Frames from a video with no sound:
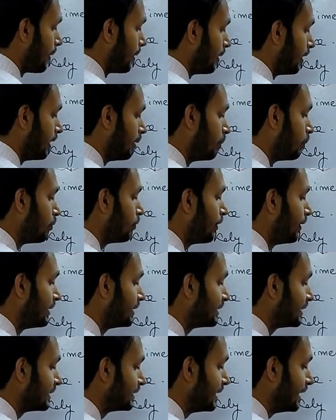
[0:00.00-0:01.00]
removing
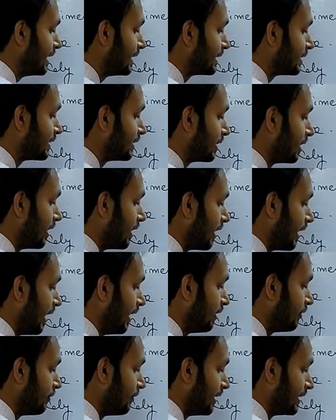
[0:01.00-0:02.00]
6
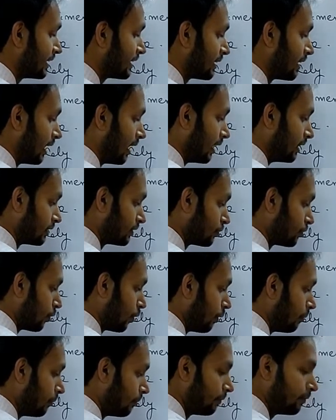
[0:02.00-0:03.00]
red face cards
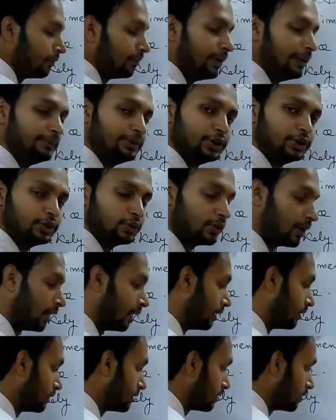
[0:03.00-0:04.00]
from 52
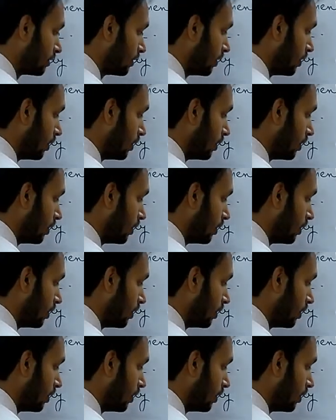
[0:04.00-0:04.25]
cards,